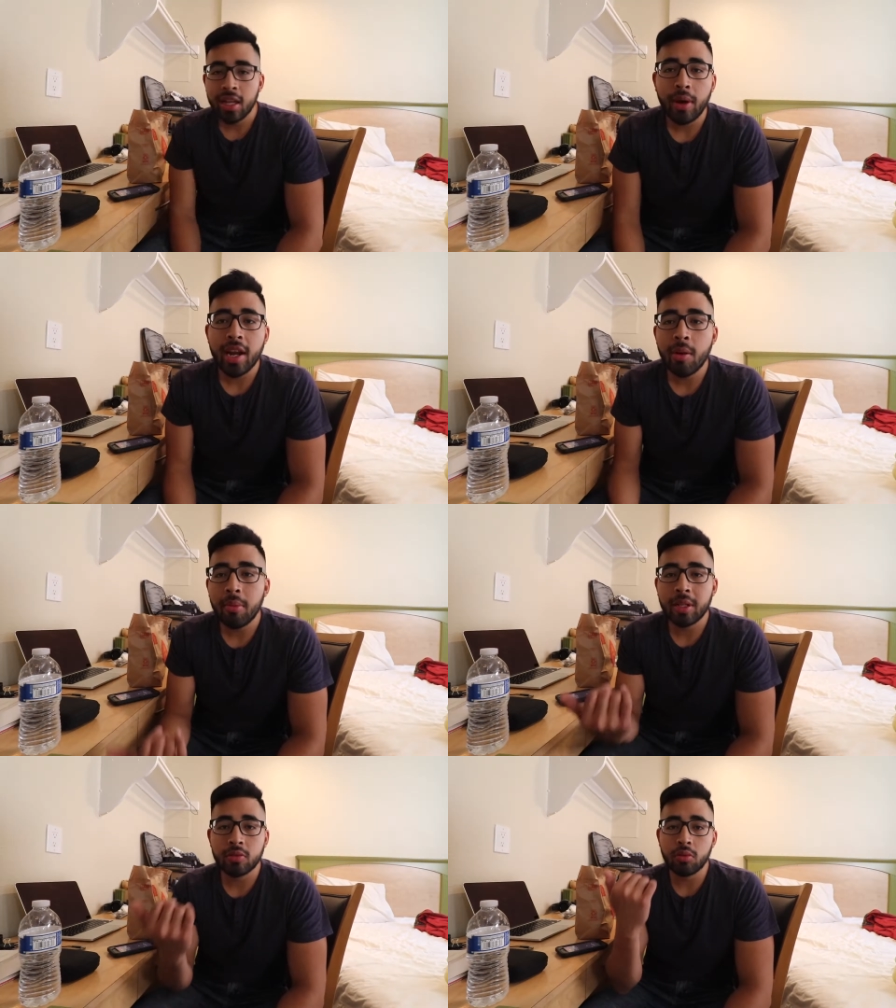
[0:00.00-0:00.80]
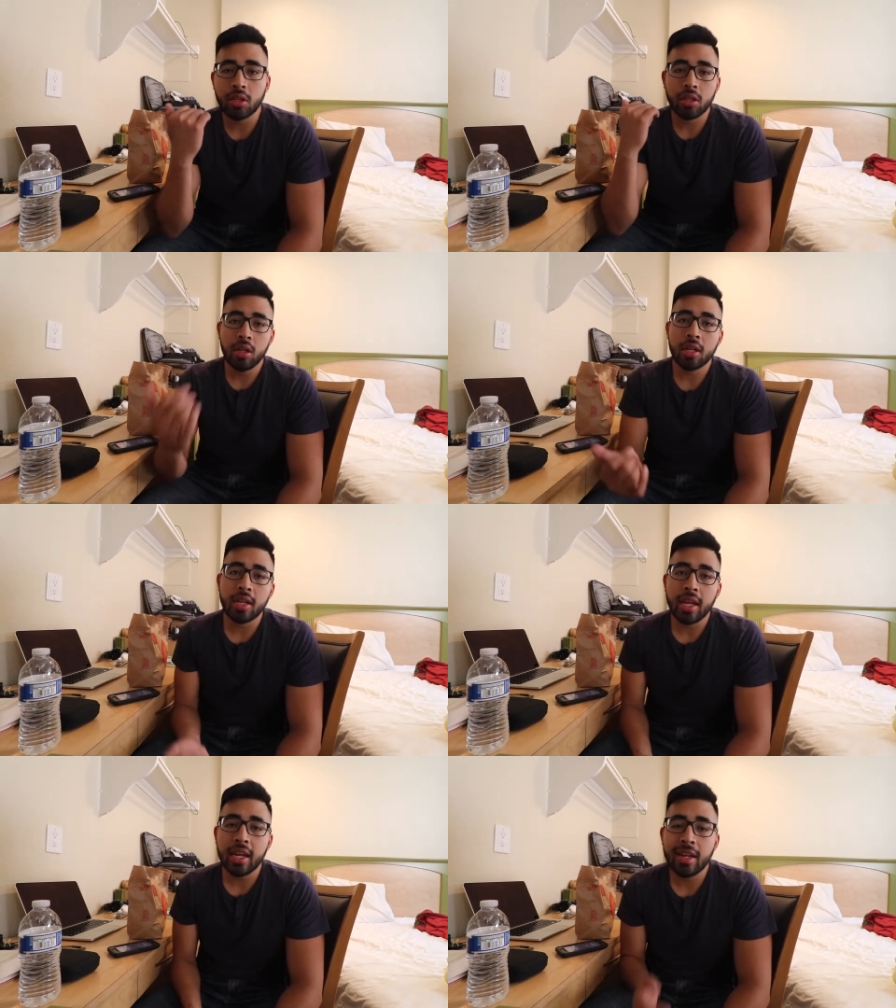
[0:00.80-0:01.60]
Right now, I'm about to work on
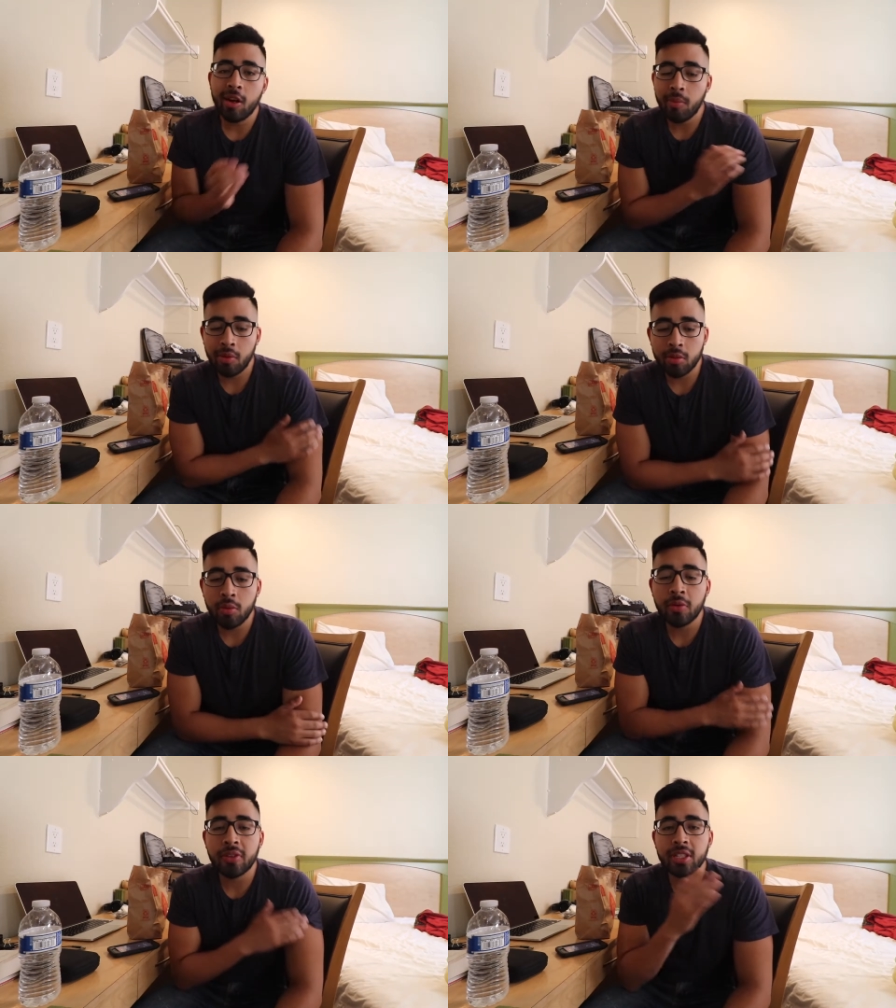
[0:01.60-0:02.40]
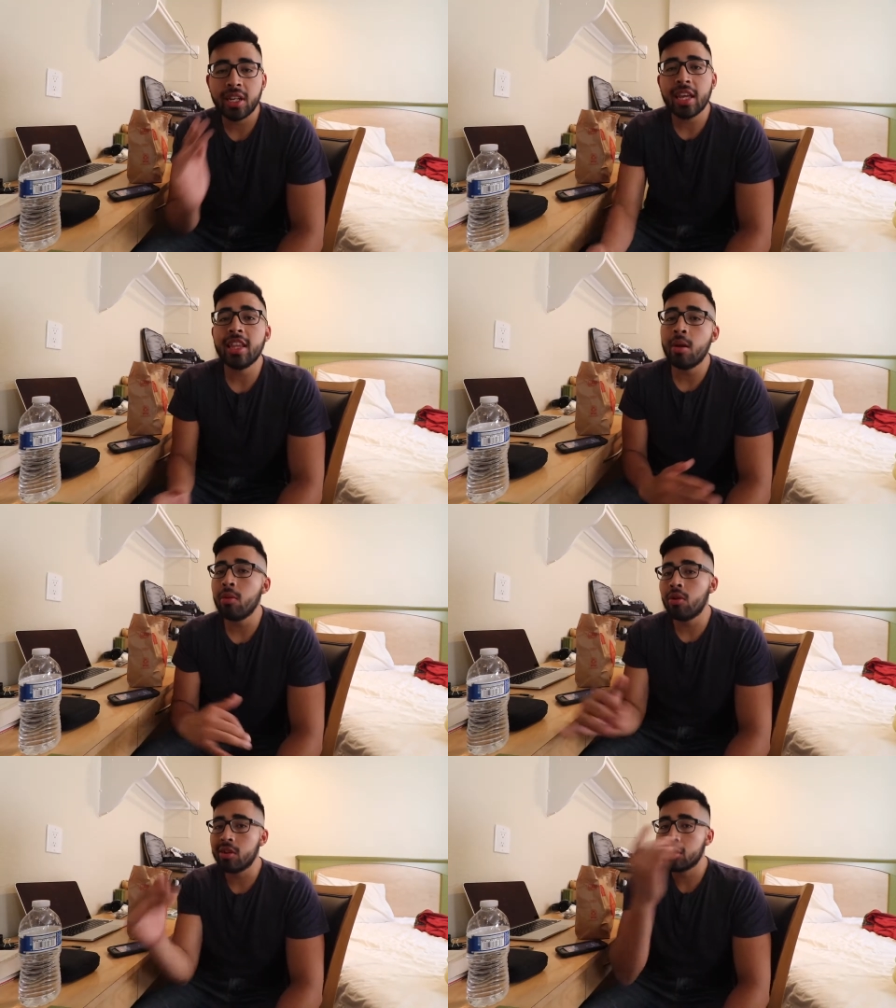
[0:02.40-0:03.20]
an edit, upload the movie for today, and then I'm
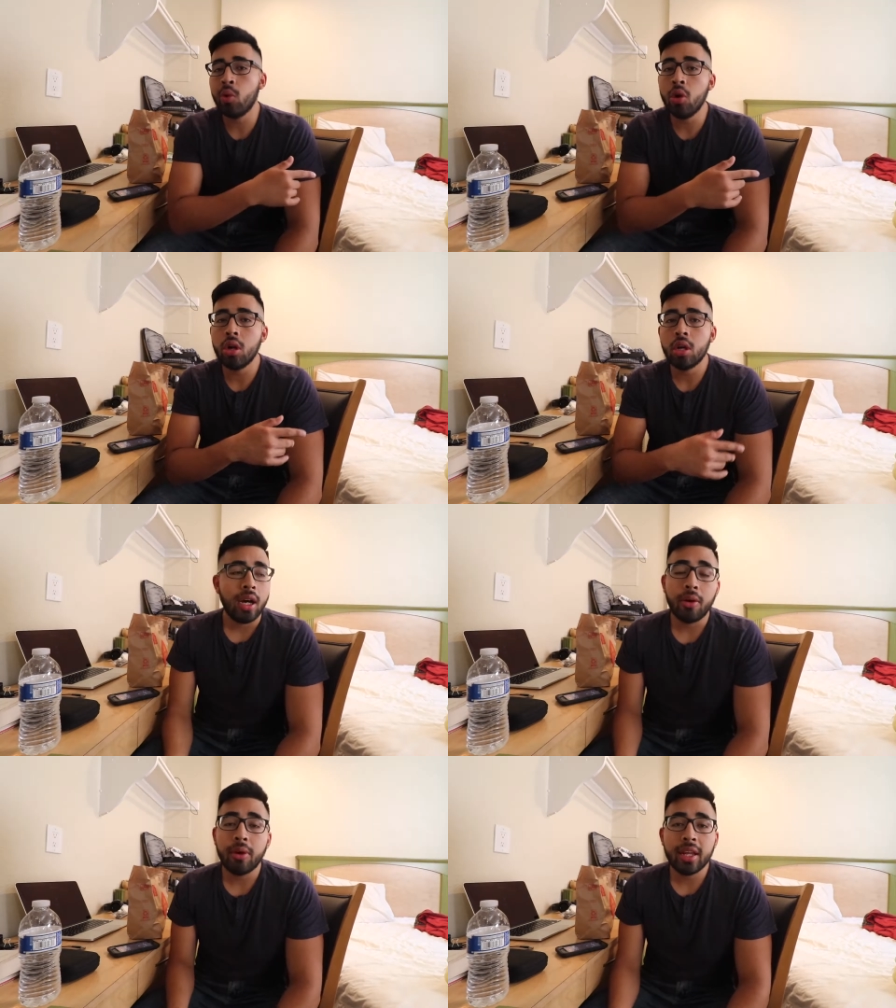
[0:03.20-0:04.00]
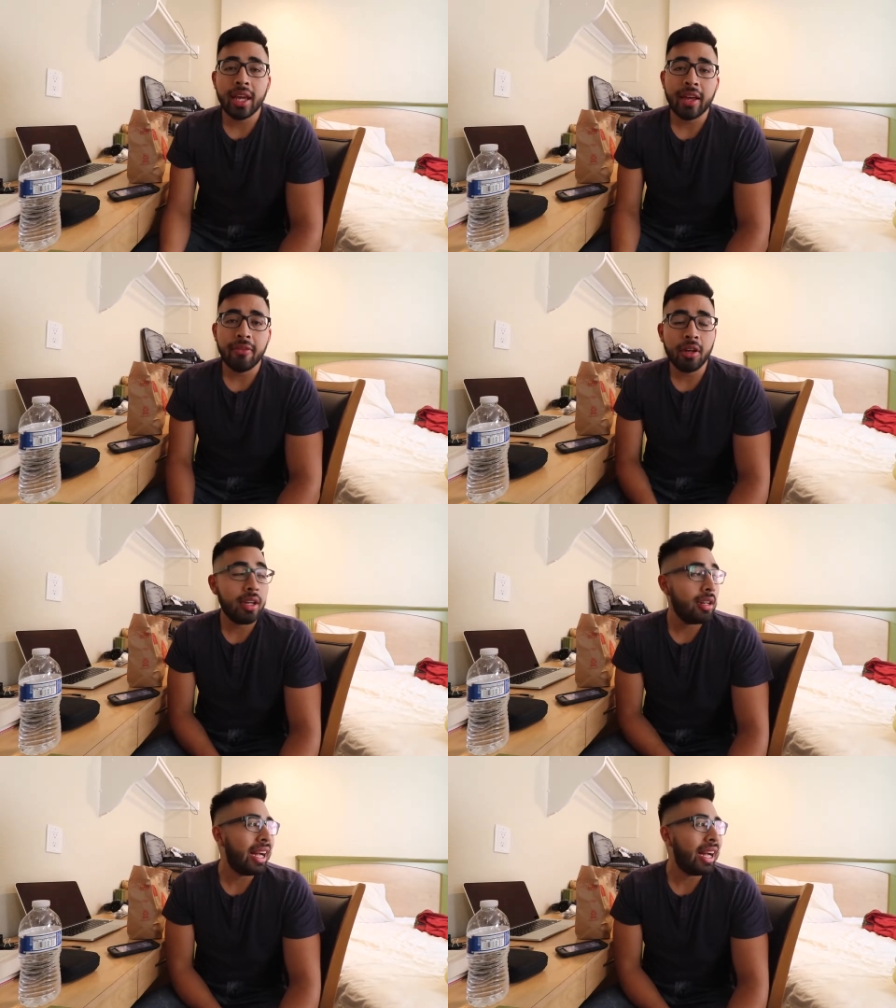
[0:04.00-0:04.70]
gonna go explore. I already had fun.